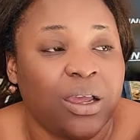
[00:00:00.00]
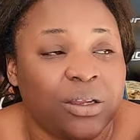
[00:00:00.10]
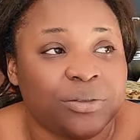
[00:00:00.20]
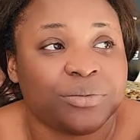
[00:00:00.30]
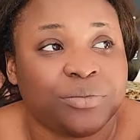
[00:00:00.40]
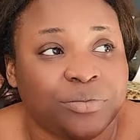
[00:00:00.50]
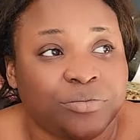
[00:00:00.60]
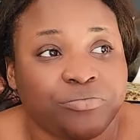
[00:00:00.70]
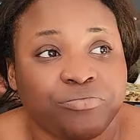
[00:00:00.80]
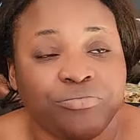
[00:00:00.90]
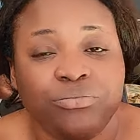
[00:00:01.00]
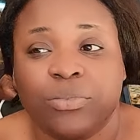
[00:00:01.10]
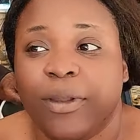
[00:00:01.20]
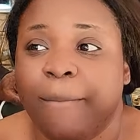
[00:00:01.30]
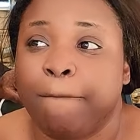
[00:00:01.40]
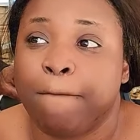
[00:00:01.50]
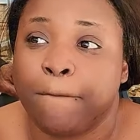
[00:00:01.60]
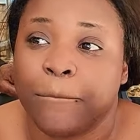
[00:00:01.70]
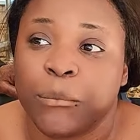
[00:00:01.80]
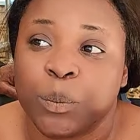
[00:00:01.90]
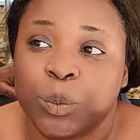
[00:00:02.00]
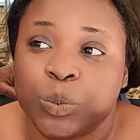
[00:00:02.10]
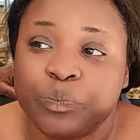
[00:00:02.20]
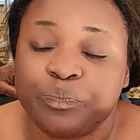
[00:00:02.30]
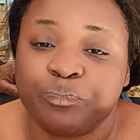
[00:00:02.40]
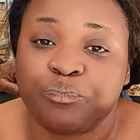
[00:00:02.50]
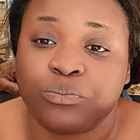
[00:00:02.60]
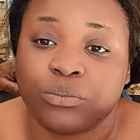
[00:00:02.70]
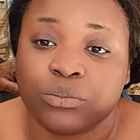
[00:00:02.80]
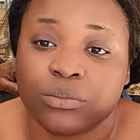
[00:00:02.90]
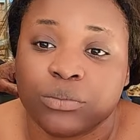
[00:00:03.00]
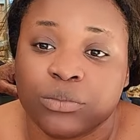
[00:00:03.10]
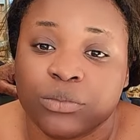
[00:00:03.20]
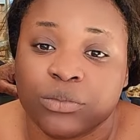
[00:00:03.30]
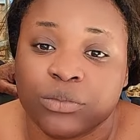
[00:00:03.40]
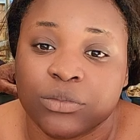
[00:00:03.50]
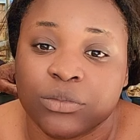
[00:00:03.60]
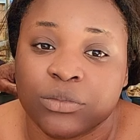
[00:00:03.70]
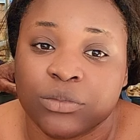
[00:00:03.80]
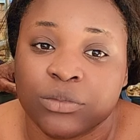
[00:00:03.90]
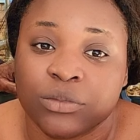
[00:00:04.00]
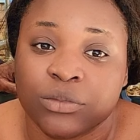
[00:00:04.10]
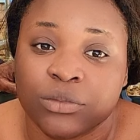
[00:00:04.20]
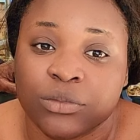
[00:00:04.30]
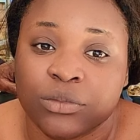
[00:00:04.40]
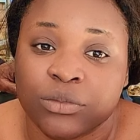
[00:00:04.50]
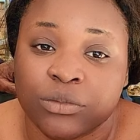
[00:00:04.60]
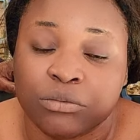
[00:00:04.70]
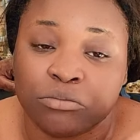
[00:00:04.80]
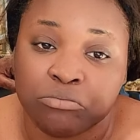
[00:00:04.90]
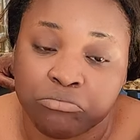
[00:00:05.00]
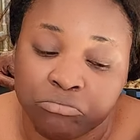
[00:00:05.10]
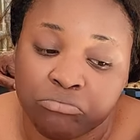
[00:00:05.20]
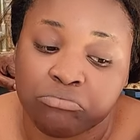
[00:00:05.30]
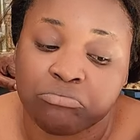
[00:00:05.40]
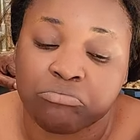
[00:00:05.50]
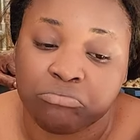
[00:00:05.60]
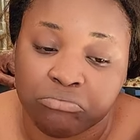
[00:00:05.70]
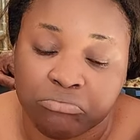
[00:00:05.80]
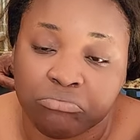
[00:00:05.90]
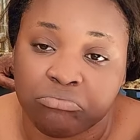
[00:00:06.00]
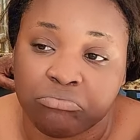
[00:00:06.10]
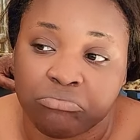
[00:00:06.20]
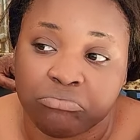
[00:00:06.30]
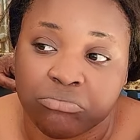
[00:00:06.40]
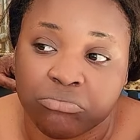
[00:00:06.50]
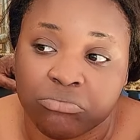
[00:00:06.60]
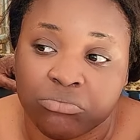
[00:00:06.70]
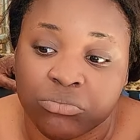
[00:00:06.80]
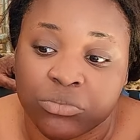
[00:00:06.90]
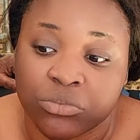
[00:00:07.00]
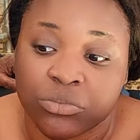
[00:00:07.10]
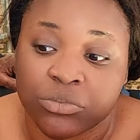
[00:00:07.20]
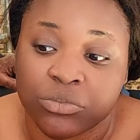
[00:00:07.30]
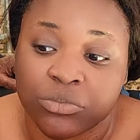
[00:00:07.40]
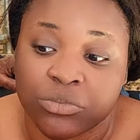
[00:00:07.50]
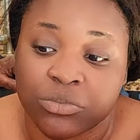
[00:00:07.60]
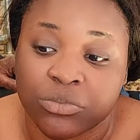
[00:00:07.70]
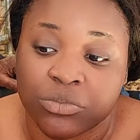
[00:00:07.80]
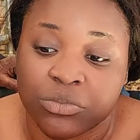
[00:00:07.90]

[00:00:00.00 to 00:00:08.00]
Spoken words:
(silent)